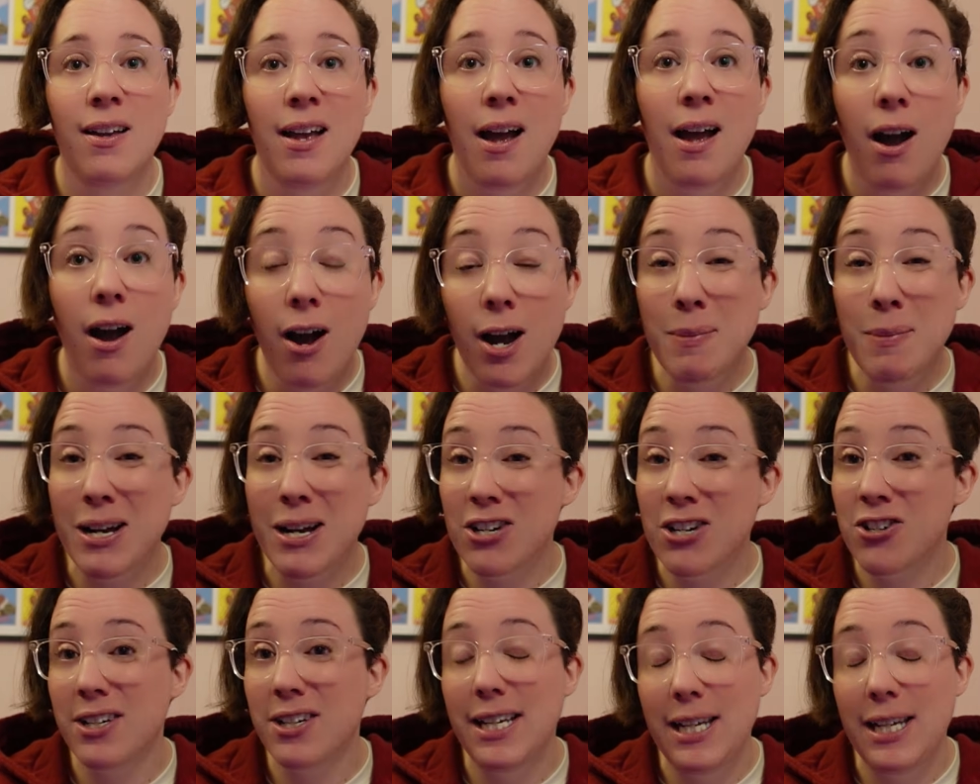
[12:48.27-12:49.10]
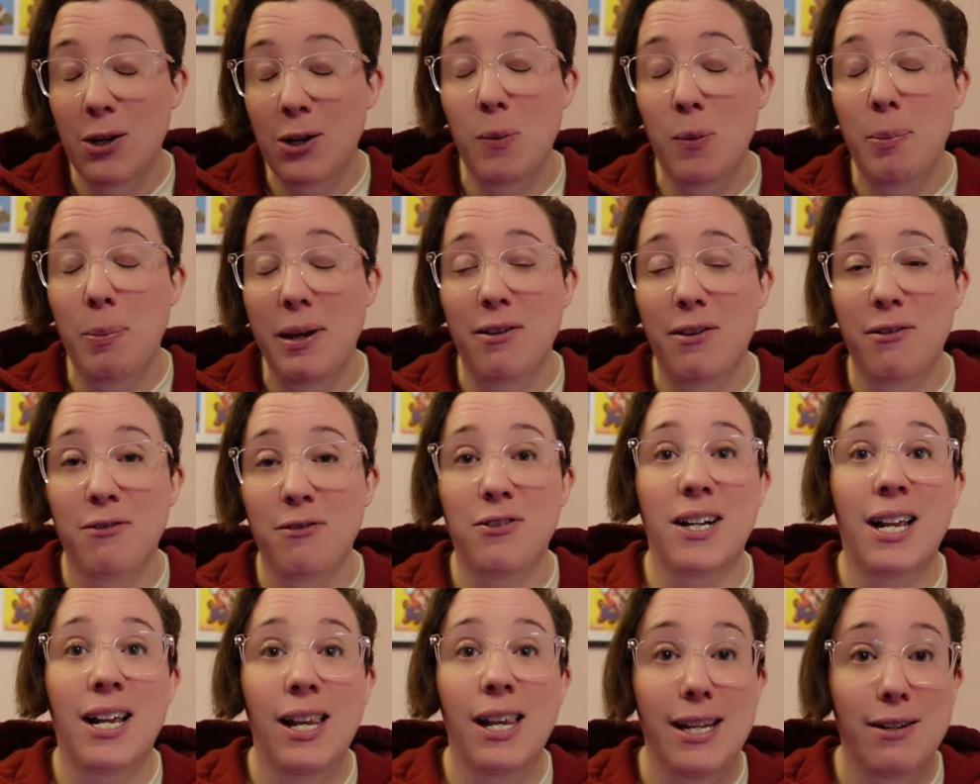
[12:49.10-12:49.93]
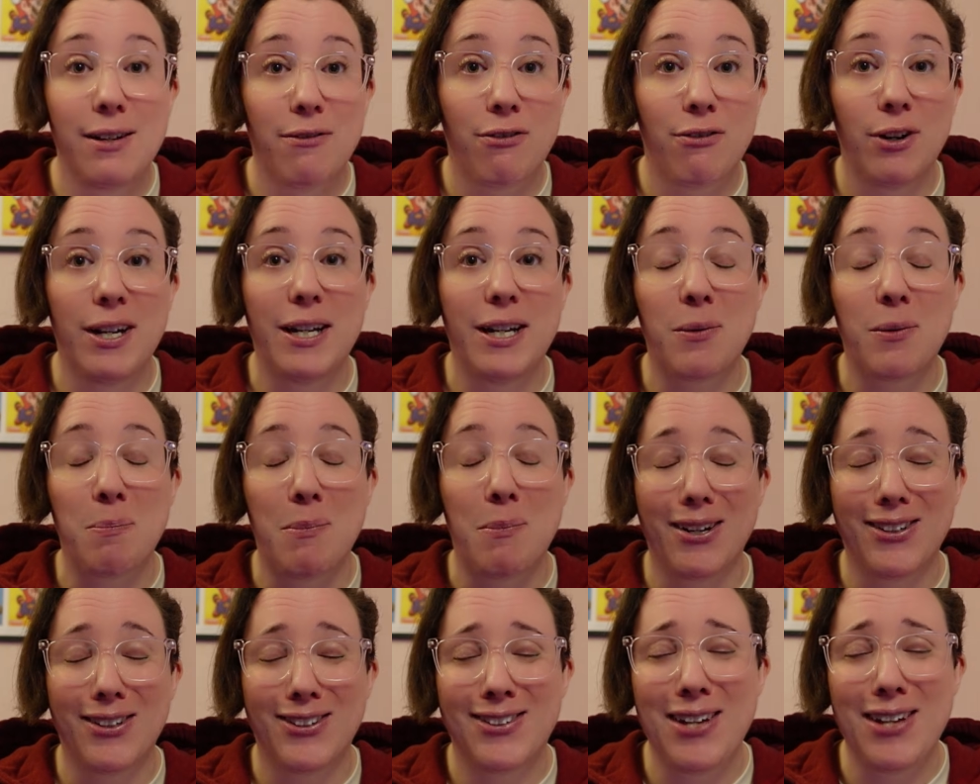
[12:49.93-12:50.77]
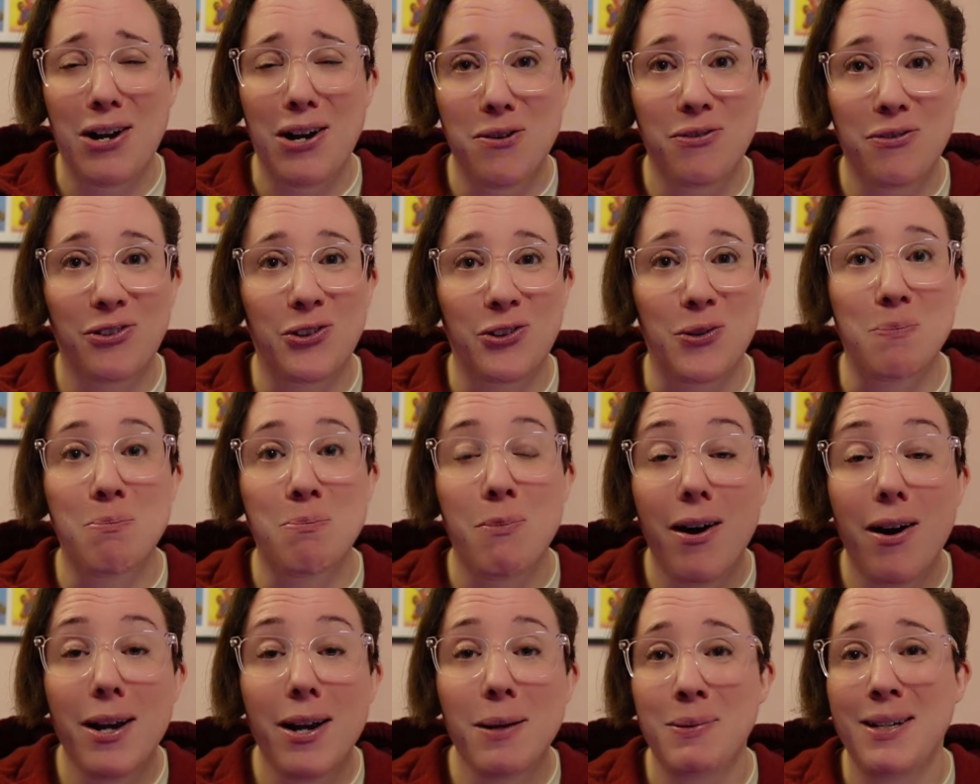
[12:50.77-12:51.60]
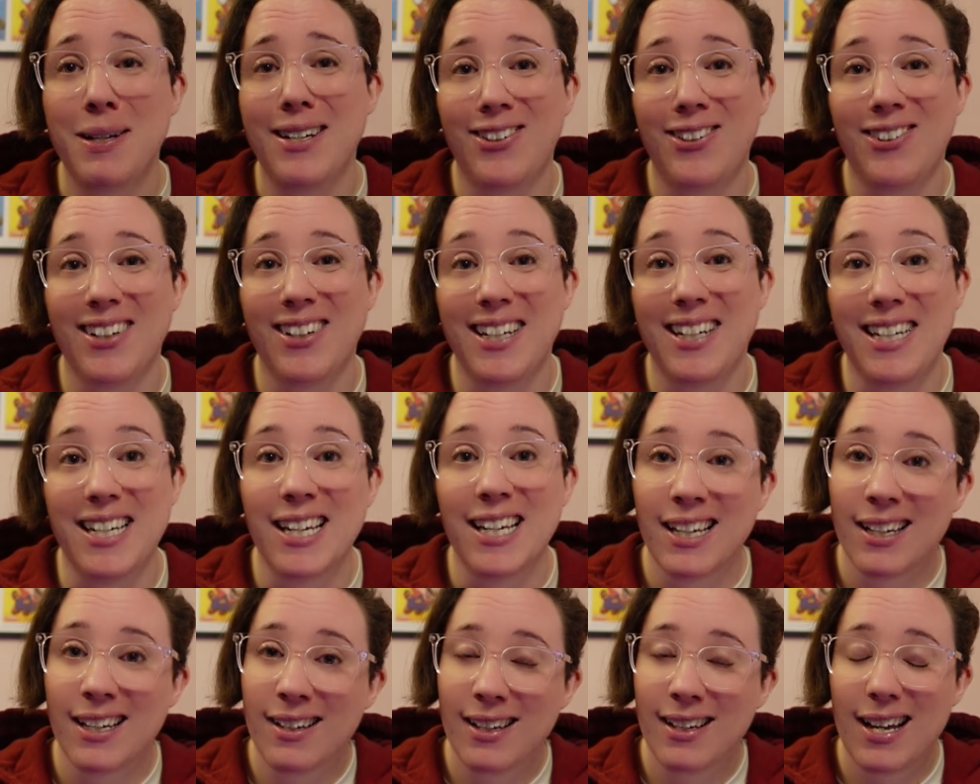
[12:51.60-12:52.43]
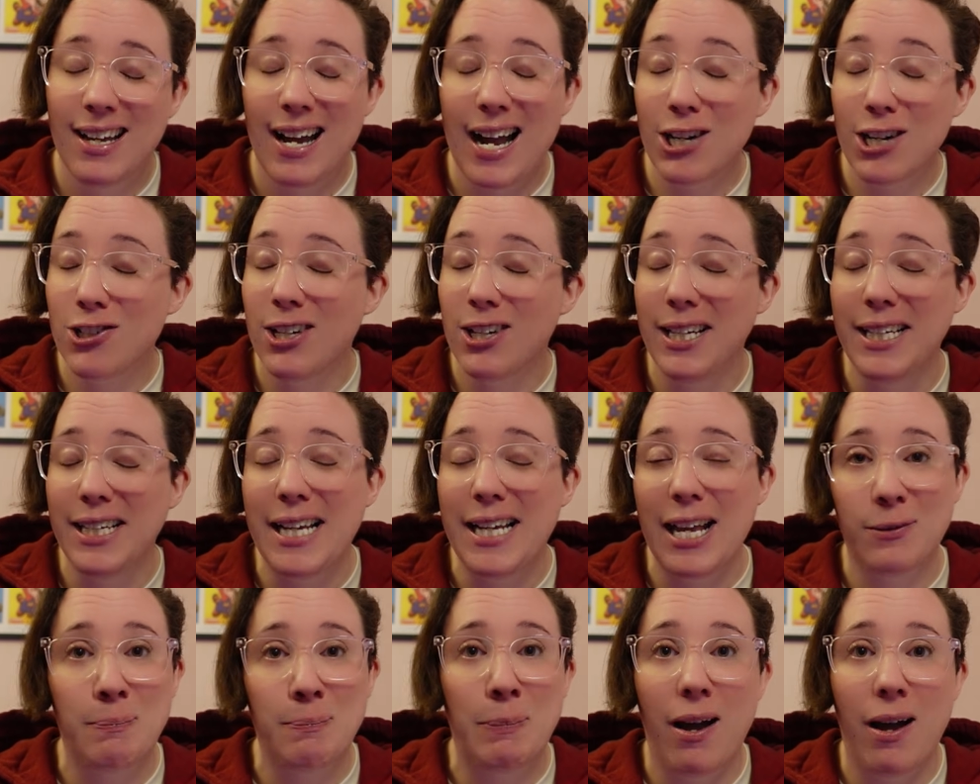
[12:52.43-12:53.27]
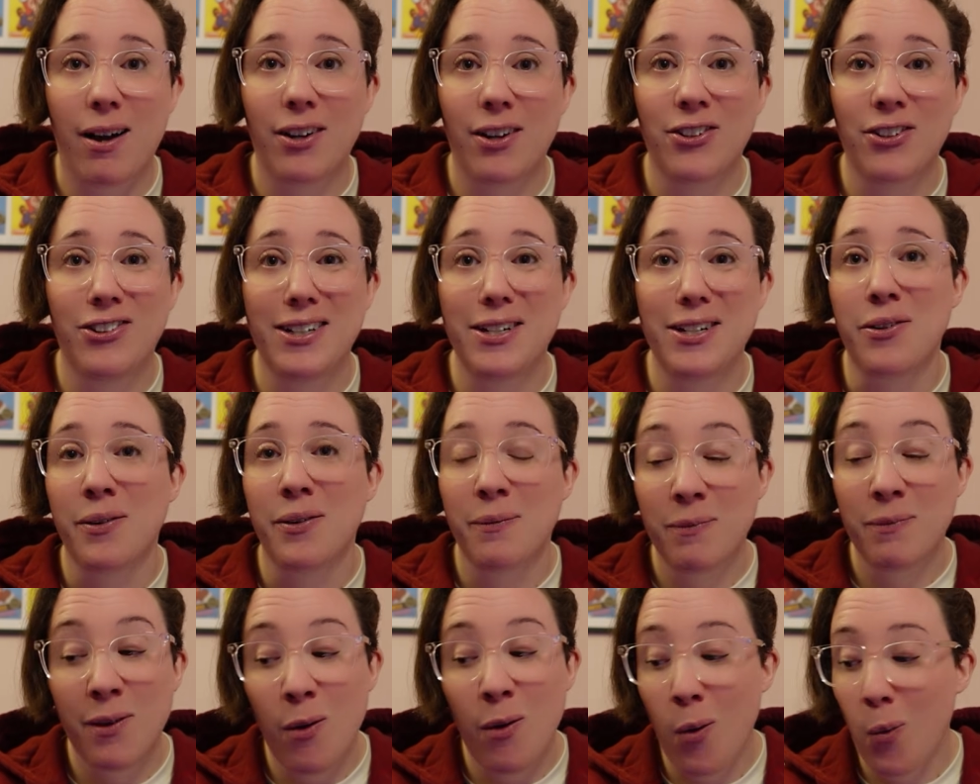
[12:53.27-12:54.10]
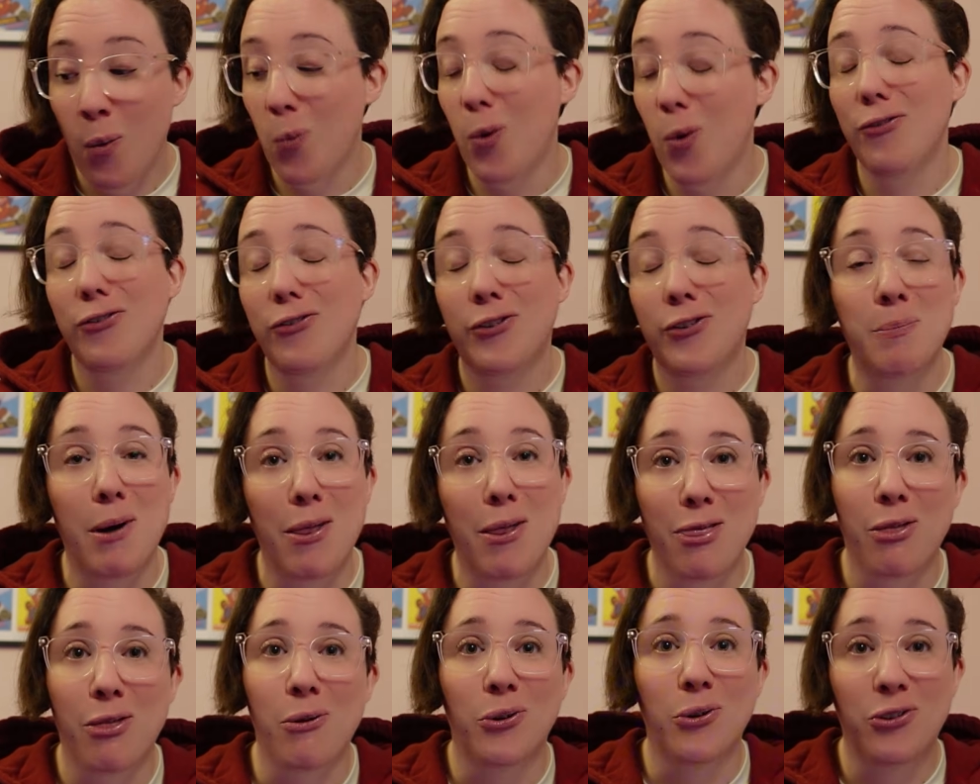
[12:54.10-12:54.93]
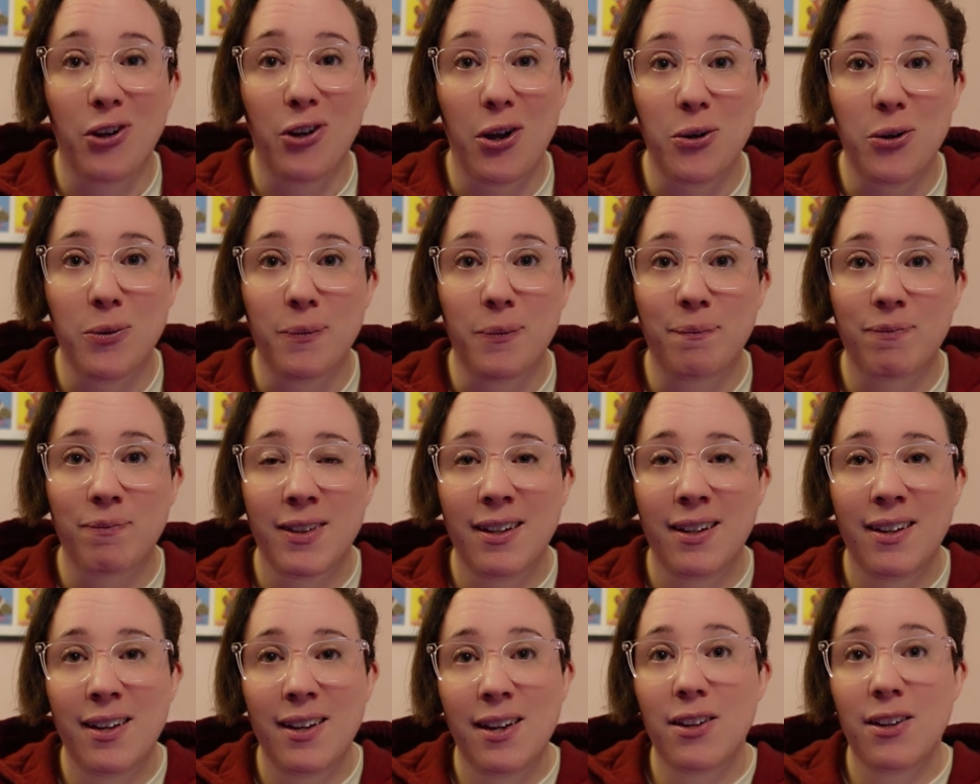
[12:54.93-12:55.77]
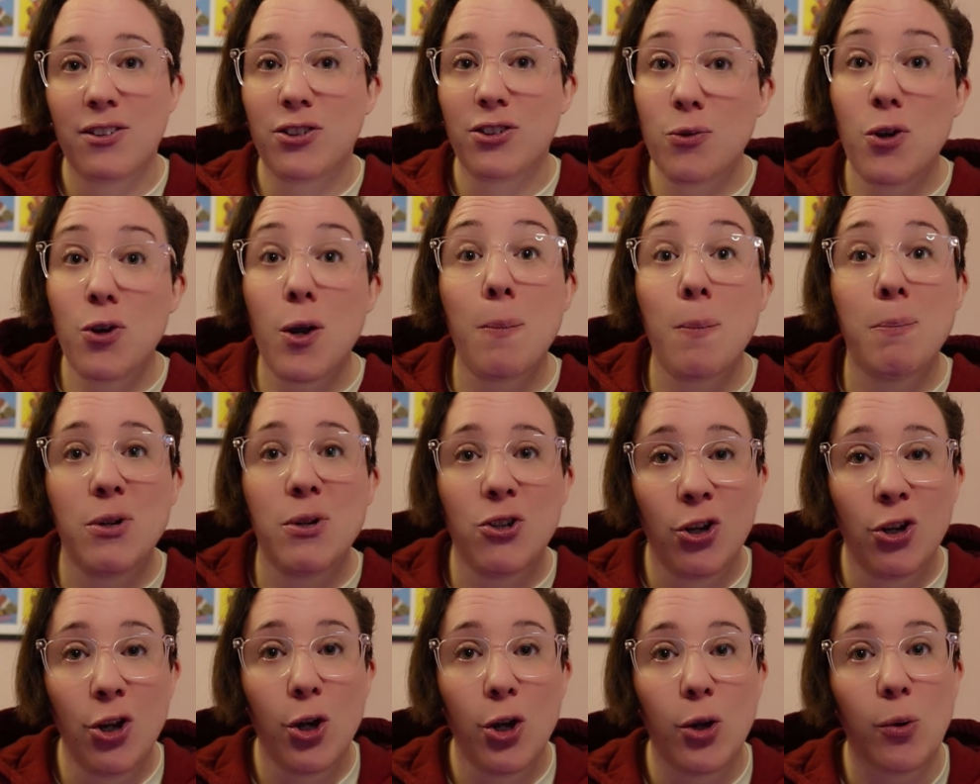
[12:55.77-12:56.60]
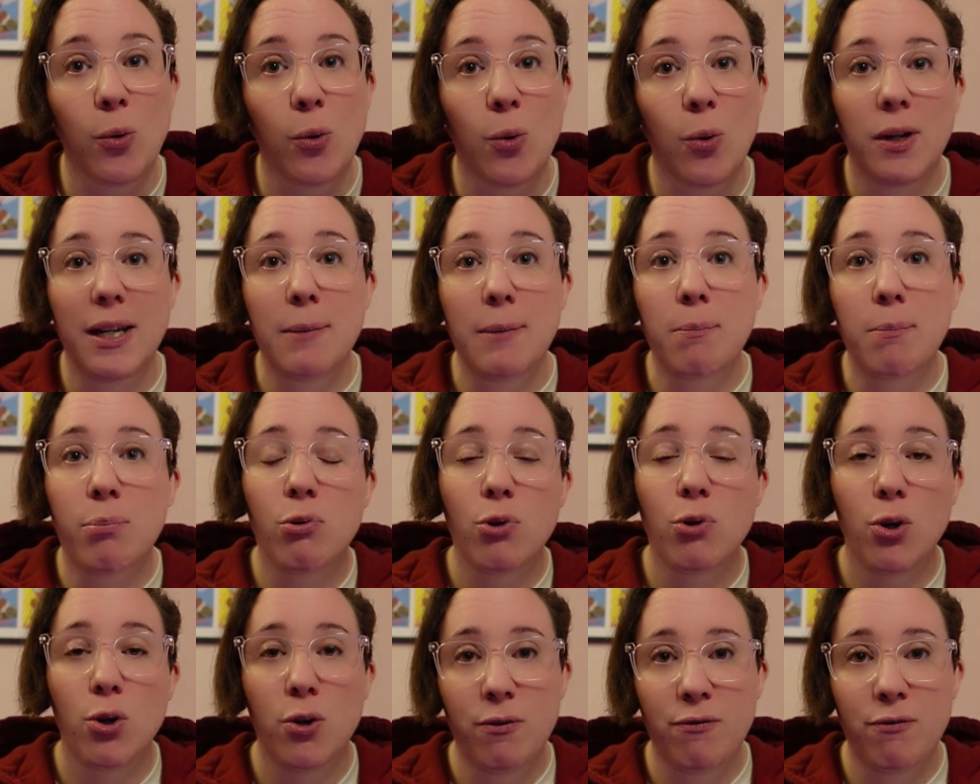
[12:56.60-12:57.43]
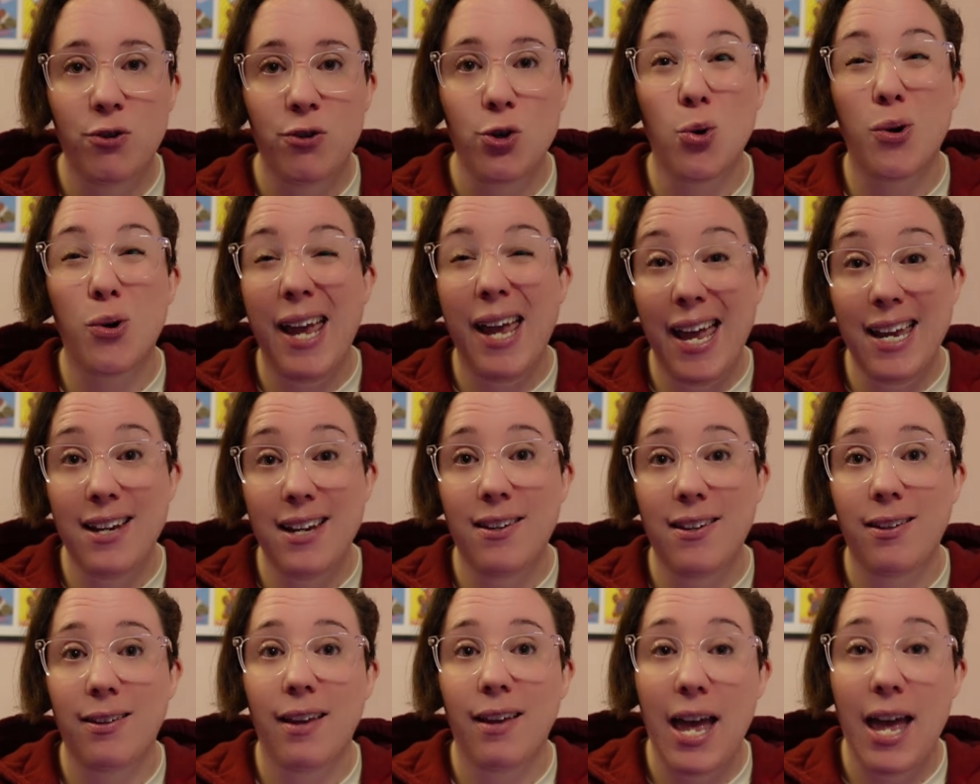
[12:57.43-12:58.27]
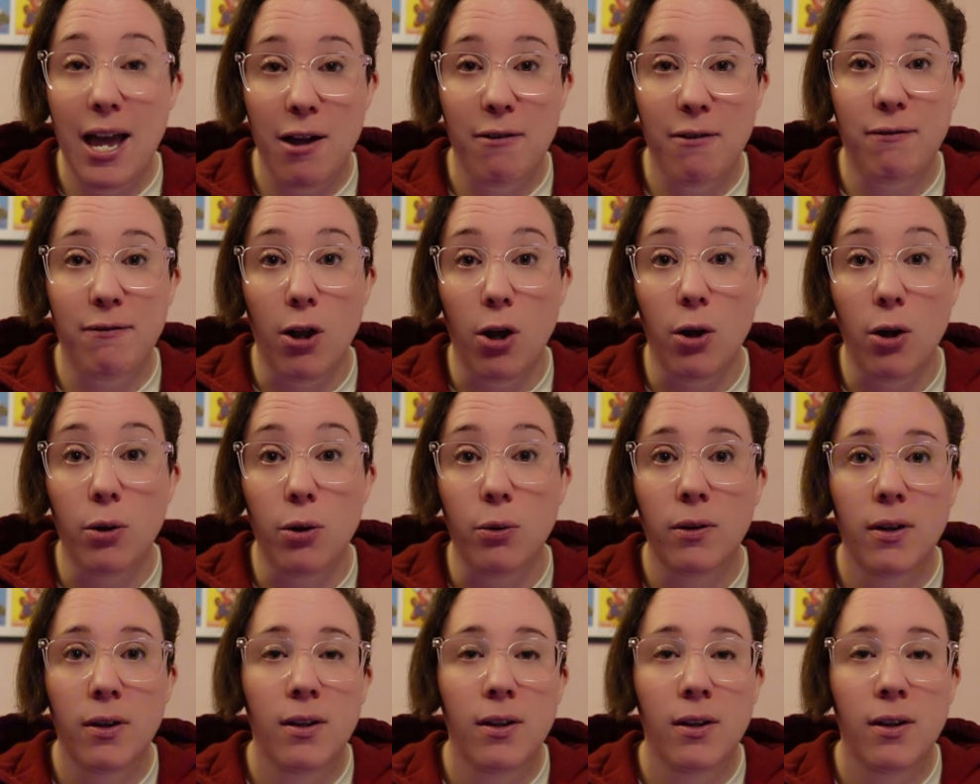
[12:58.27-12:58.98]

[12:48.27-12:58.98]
I'm actually a little bit of a clean freak myself, so my PC actually gets blasted once a month or so. So number two, improve your case airflow.